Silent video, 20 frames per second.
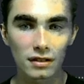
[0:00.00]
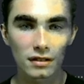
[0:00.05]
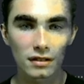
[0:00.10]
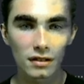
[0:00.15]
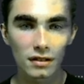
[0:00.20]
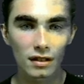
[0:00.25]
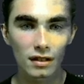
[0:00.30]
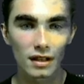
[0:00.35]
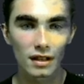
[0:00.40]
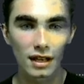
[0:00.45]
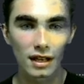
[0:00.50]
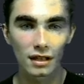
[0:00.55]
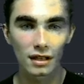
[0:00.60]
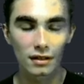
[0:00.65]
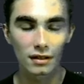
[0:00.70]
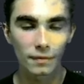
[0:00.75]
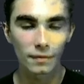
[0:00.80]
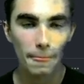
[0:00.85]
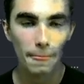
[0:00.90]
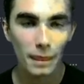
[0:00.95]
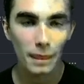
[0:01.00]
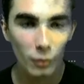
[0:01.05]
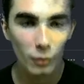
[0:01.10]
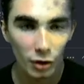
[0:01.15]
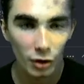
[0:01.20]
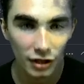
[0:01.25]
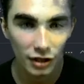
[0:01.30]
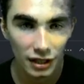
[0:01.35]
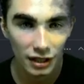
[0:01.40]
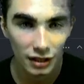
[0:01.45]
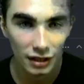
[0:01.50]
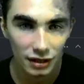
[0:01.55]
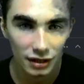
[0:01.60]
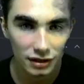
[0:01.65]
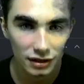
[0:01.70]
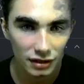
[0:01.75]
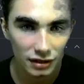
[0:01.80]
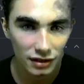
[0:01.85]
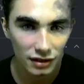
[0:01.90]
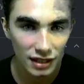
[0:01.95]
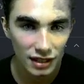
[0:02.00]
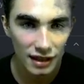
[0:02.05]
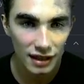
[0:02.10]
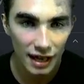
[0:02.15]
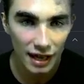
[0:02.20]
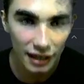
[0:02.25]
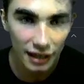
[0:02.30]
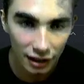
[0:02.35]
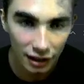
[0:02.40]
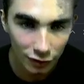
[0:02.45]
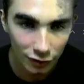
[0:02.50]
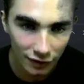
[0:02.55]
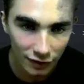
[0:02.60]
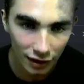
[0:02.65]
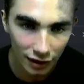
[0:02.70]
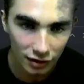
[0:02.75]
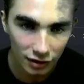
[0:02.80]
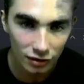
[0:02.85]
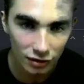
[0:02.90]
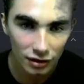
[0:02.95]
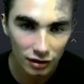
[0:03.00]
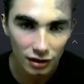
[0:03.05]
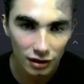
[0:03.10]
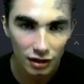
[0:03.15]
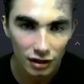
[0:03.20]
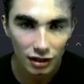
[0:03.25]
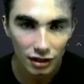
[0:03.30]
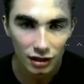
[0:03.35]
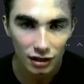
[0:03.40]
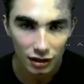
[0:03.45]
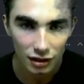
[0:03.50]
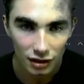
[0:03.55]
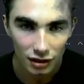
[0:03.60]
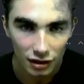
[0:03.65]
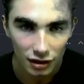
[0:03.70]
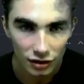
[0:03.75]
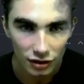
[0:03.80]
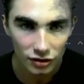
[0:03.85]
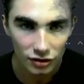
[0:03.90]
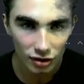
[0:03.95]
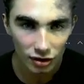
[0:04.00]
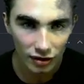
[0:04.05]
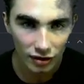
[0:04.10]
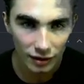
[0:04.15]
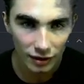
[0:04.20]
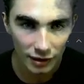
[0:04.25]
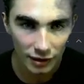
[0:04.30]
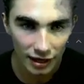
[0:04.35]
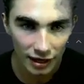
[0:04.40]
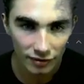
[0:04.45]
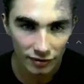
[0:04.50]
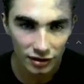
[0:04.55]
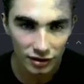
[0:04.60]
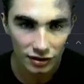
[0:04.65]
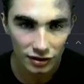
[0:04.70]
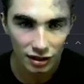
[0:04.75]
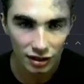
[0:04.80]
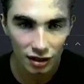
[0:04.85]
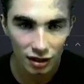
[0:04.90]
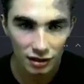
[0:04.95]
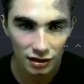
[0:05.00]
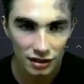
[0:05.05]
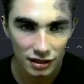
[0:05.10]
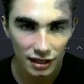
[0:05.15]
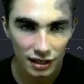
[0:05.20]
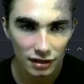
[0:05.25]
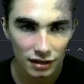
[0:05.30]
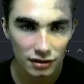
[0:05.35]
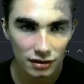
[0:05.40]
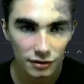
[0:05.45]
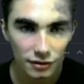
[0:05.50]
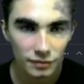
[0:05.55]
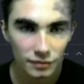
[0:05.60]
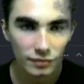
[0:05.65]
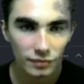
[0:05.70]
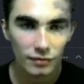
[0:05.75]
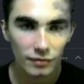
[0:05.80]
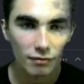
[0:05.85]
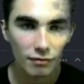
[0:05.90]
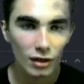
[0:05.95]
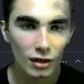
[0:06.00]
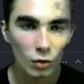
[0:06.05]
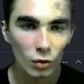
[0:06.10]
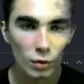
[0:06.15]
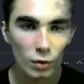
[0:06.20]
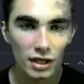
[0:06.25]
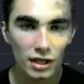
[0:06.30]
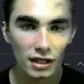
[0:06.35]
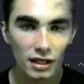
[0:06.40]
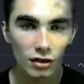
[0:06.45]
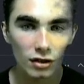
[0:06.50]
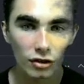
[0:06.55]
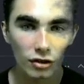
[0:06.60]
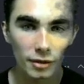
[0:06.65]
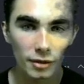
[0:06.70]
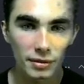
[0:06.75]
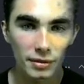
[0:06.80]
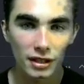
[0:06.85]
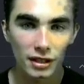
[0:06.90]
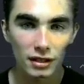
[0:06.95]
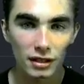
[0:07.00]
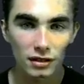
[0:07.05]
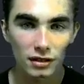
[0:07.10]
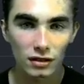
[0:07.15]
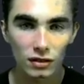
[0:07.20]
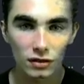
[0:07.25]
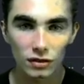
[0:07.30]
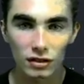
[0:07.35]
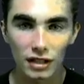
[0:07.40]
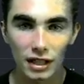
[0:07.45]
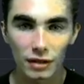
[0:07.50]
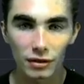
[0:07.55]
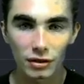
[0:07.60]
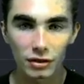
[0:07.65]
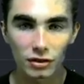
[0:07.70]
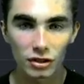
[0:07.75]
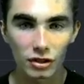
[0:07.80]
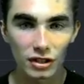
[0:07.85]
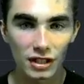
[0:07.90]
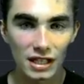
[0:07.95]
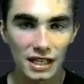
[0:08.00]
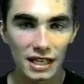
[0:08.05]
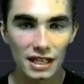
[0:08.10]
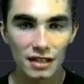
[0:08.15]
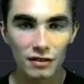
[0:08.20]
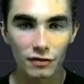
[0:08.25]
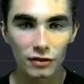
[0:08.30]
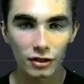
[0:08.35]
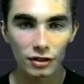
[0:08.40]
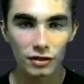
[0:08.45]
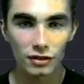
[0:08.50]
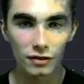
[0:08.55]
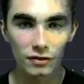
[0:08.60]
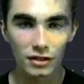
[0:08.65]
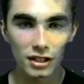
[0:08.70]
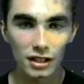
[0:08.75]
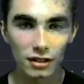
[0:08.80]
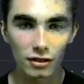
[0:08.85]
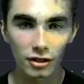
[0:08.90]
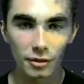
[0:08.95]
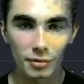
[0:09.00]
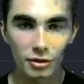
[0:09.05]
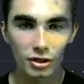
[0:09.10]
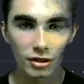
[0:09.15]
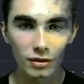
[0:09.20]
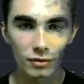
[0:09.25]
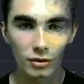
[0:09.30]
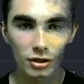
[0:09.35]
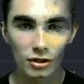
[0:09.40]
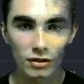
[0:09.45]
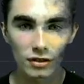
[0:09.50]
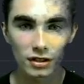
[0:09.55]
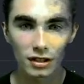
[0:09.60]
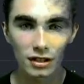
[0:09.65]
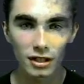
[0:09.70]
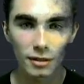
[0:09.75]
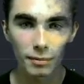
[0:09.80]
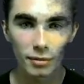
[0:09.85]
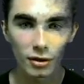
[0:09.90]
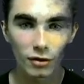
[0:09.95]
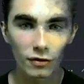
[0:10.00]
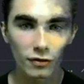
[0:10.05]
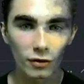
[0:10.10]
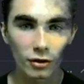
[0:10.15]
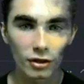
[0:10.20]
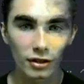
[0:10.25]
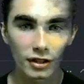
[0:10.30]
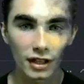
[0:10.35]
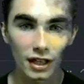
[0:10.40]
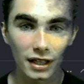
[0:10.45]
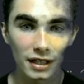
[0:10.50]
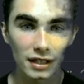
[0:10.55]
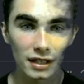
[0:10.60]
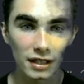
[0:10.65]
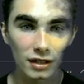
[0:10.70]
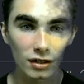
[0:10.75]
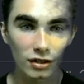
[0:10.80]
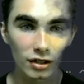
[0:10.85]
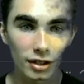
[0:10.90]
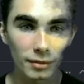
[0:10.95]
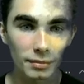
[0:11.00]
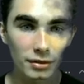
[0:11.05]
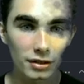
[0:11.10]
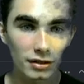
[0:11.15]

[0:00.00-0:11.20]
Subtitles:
then we're going to set that error value. So then we have this content. We encrypt it. So now we're doing the inverse of decryption. We're using nip04.encrypt